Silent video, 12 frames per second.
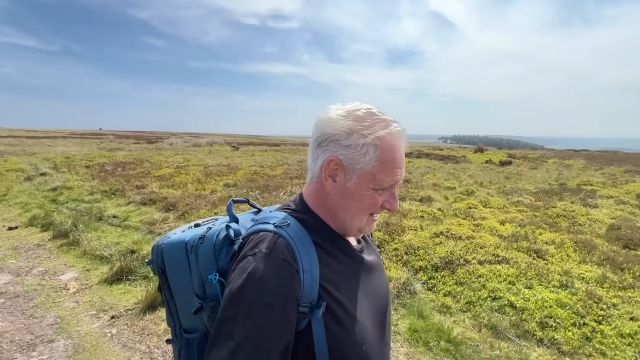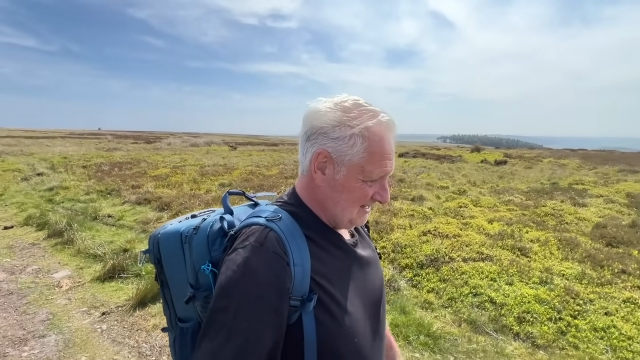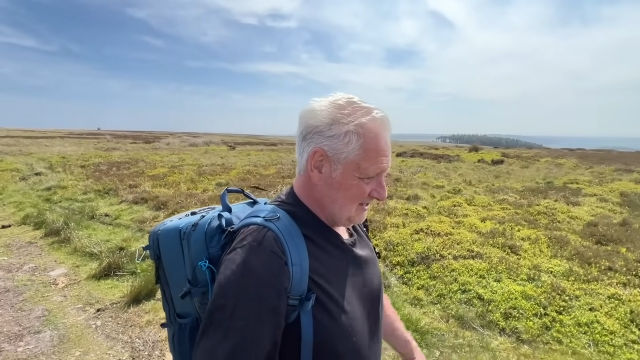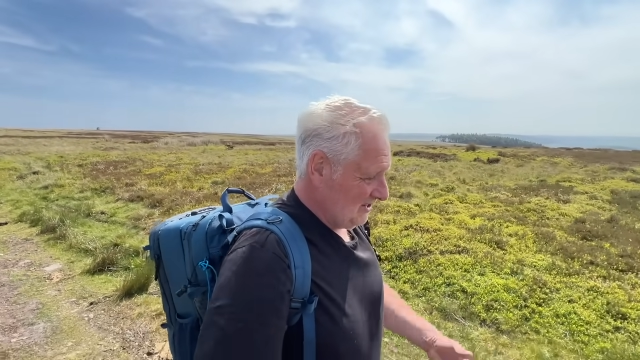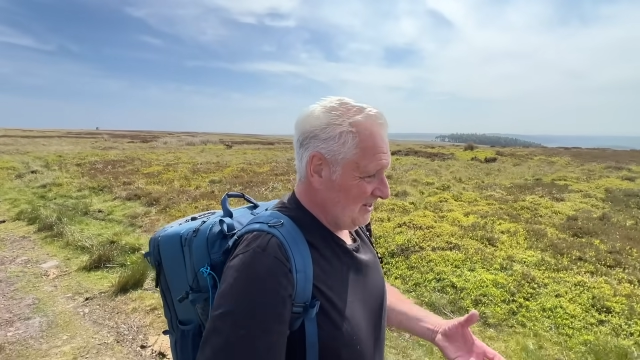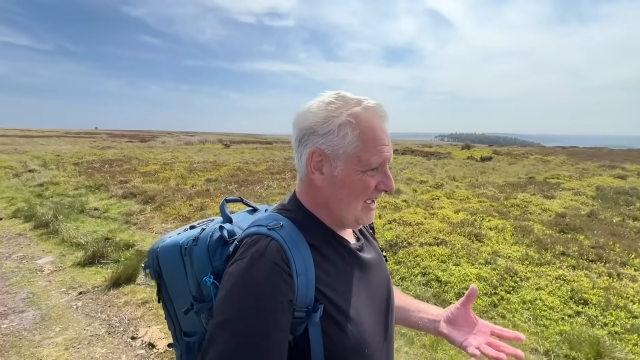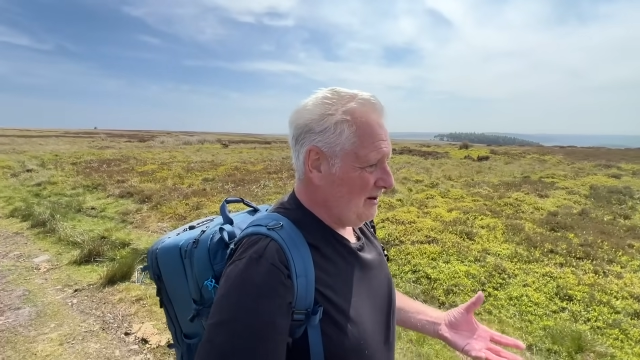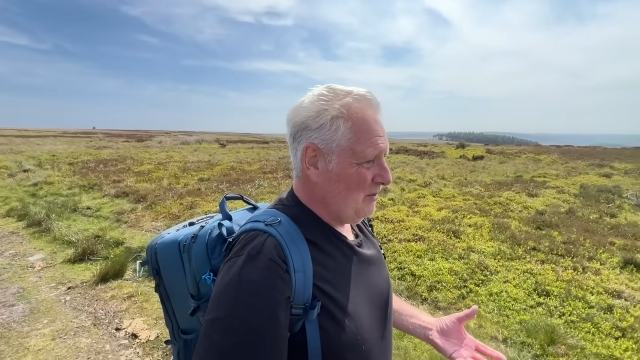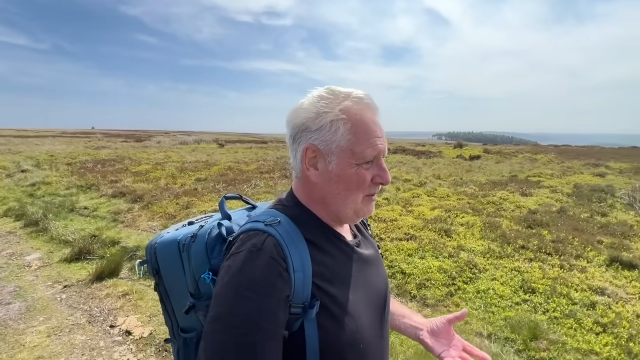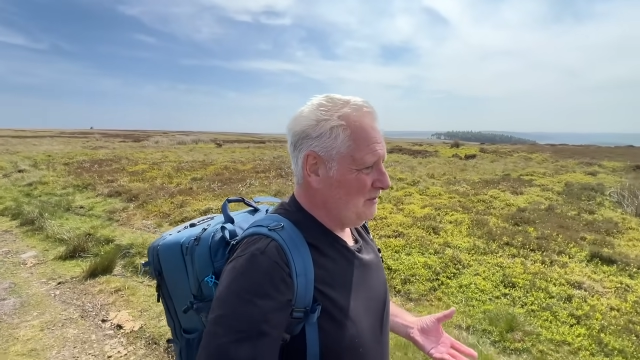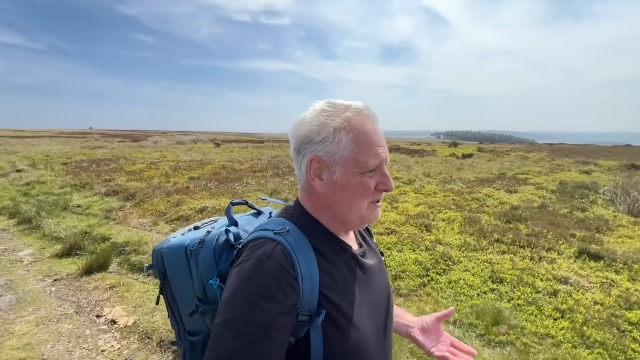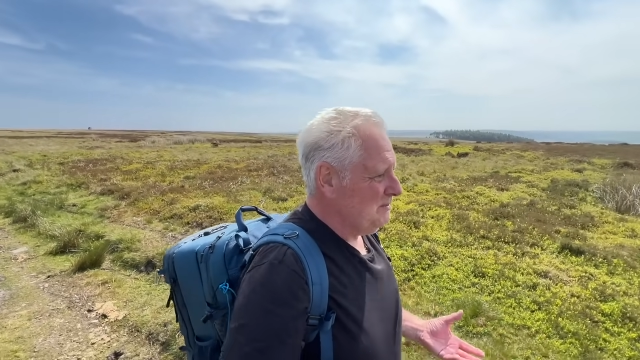So that
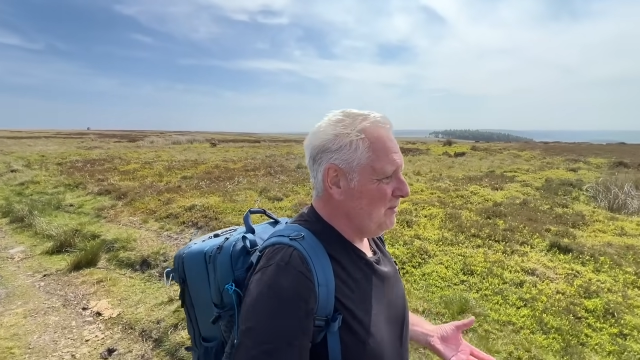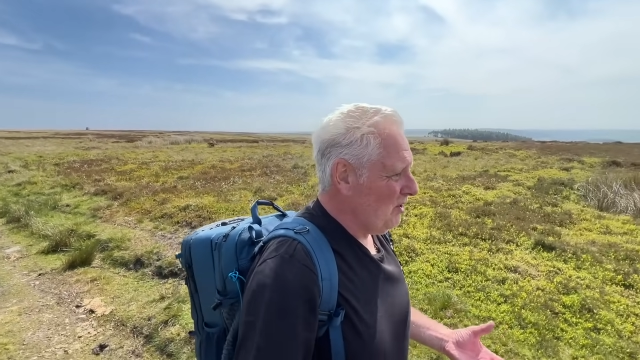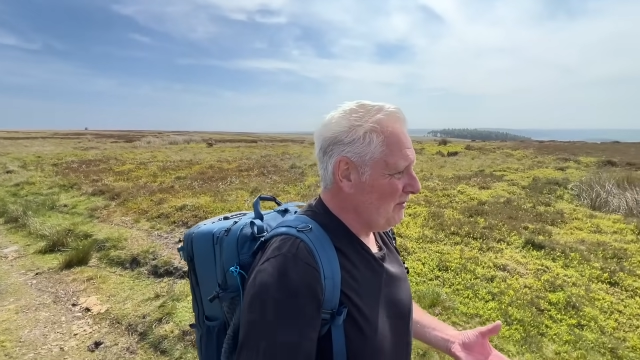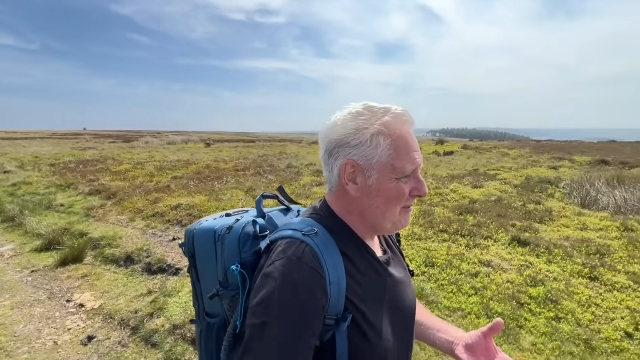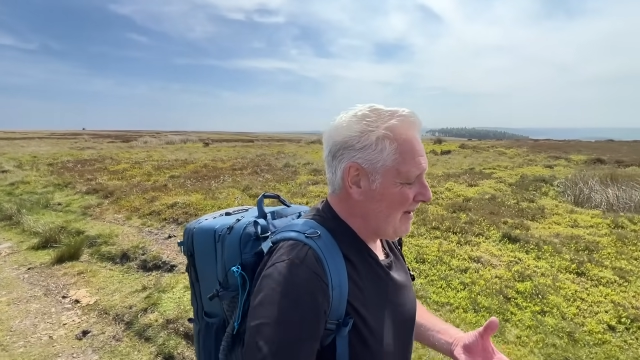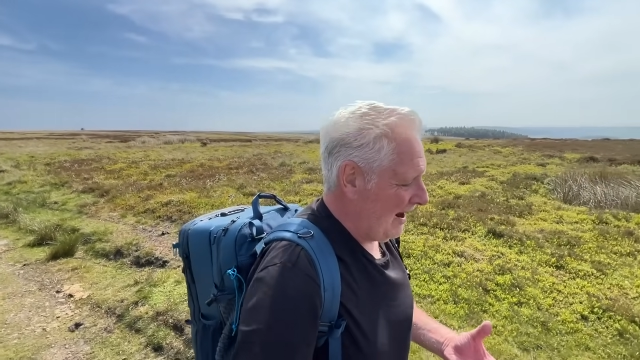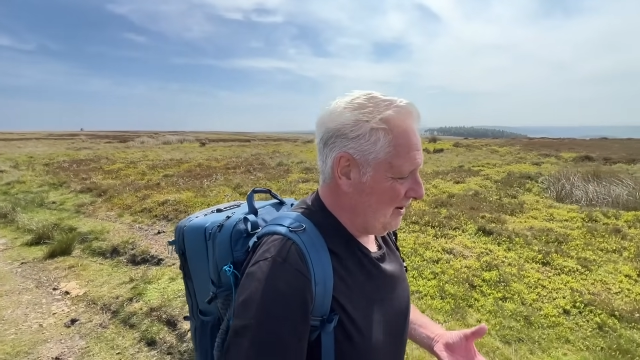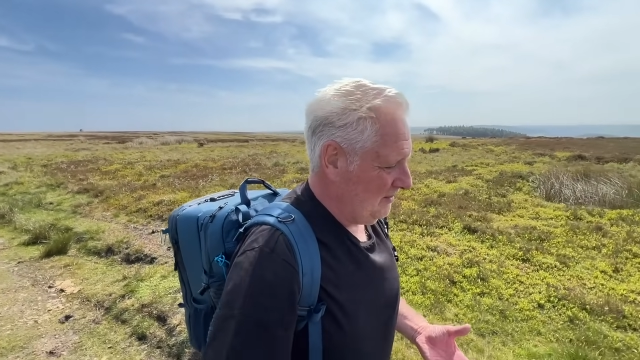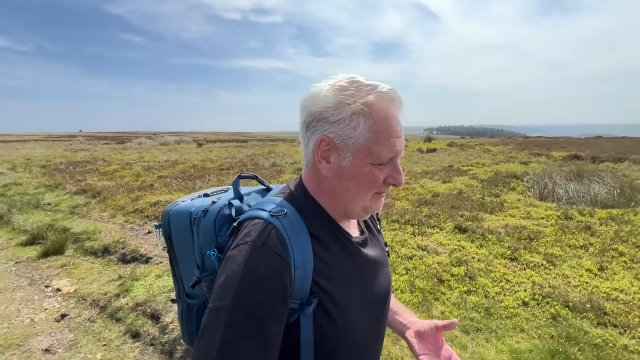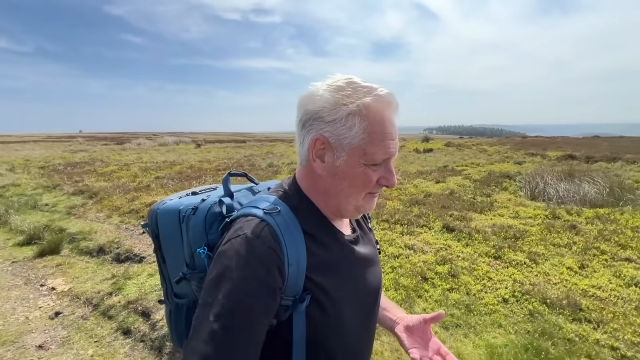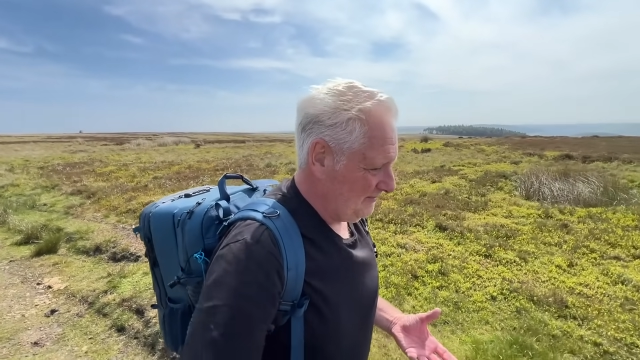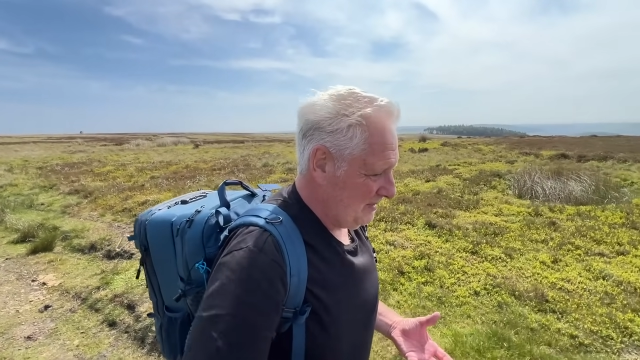one was more about
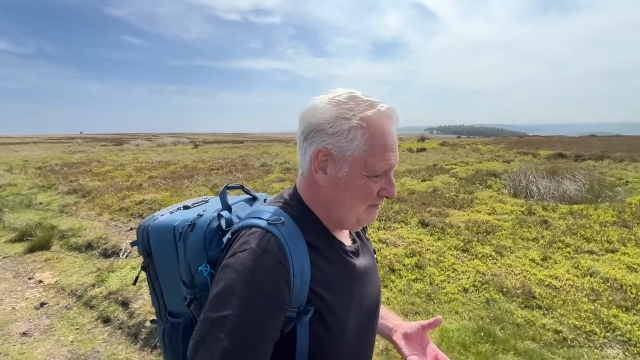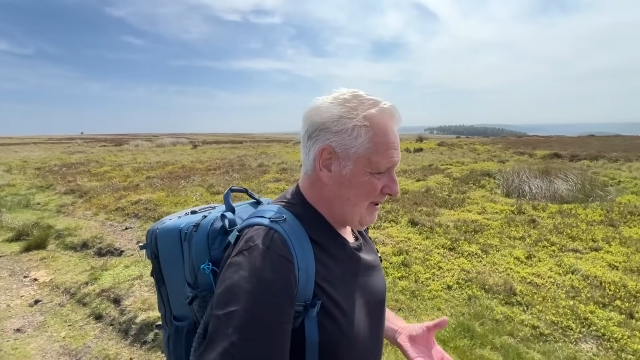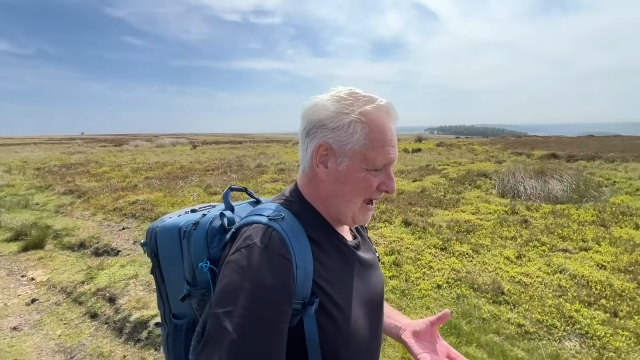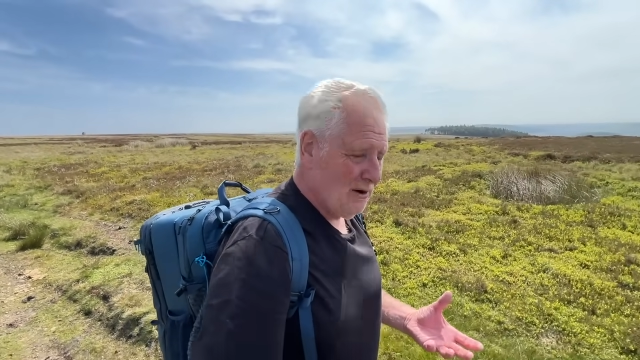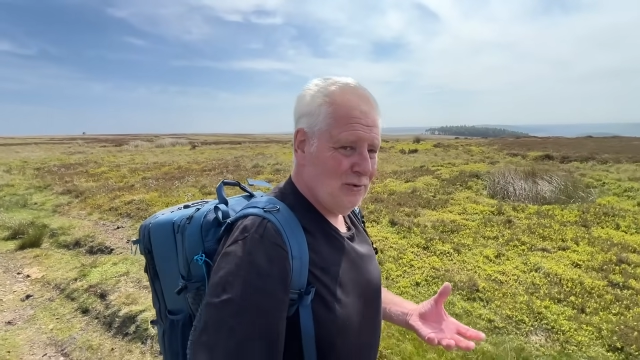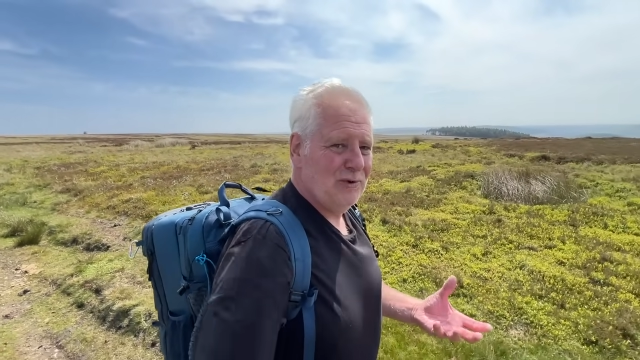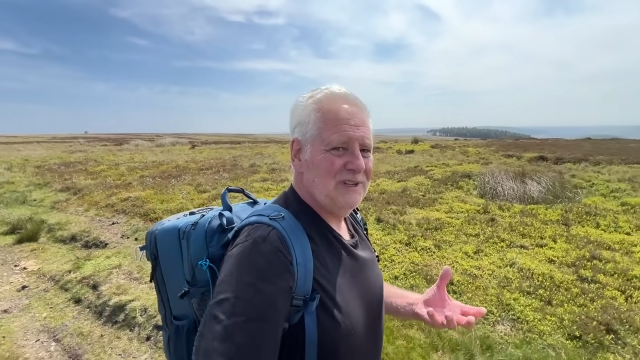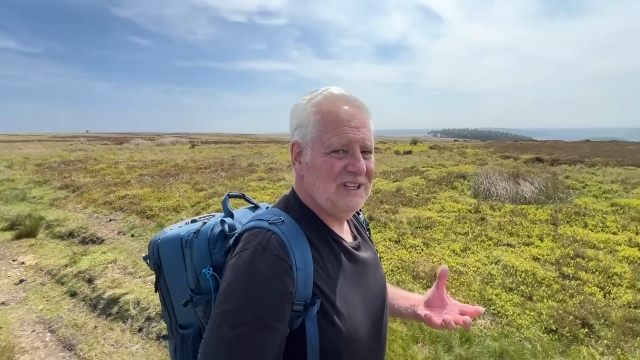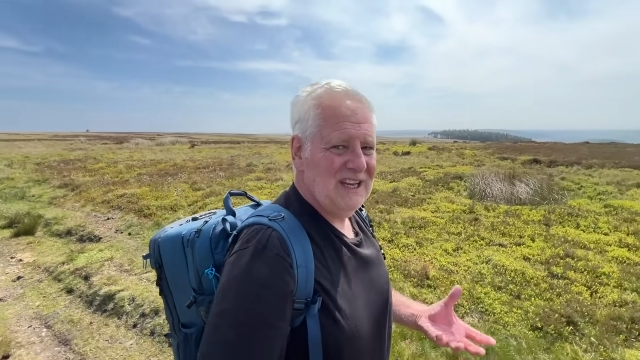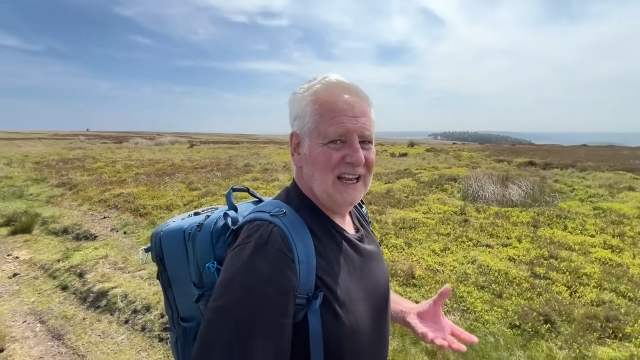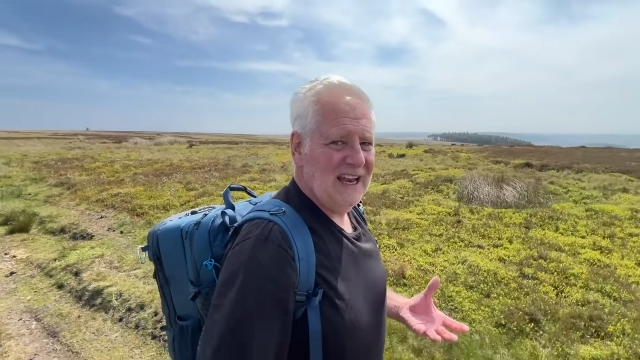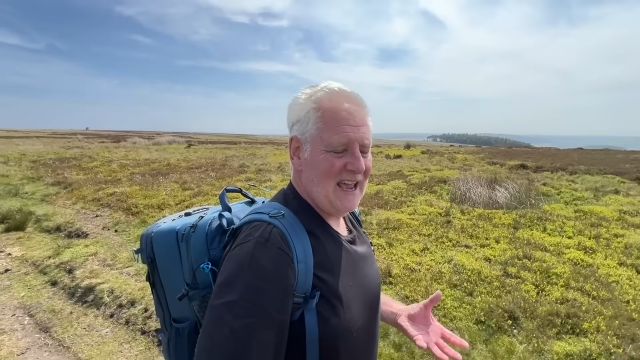power into
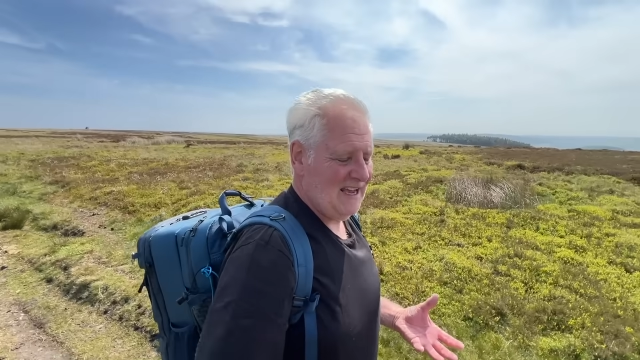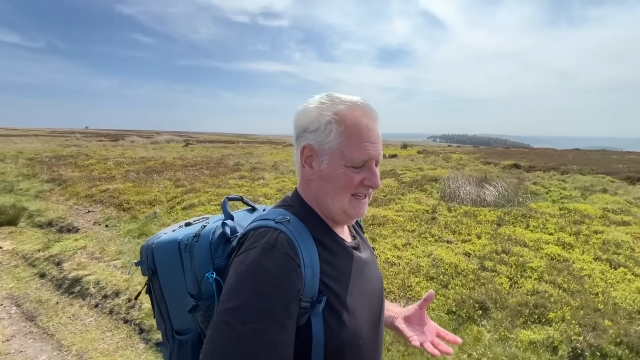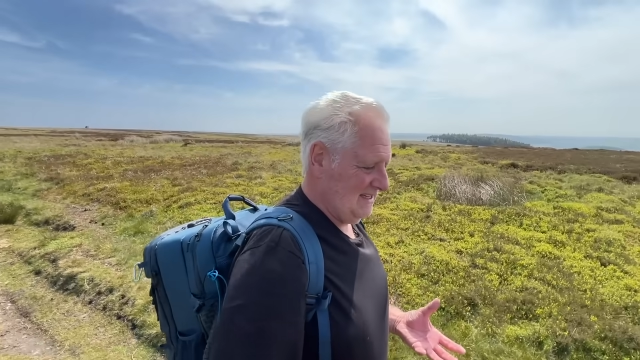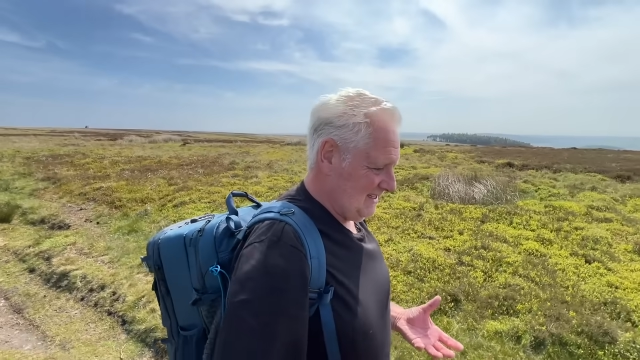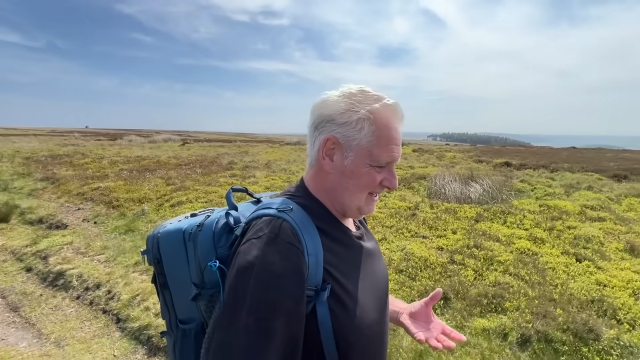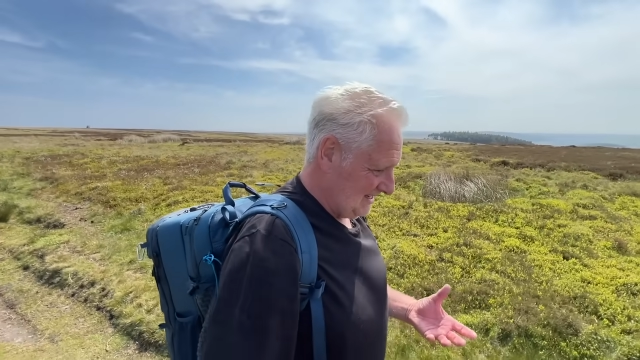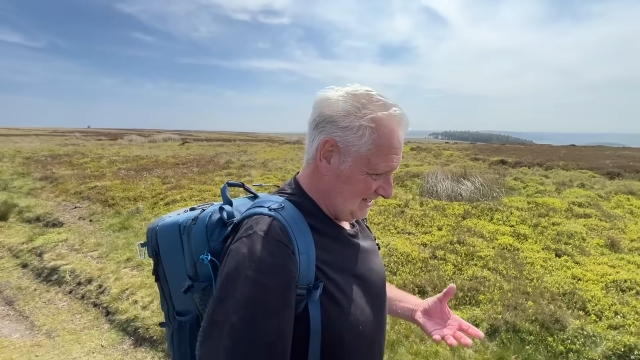your legs.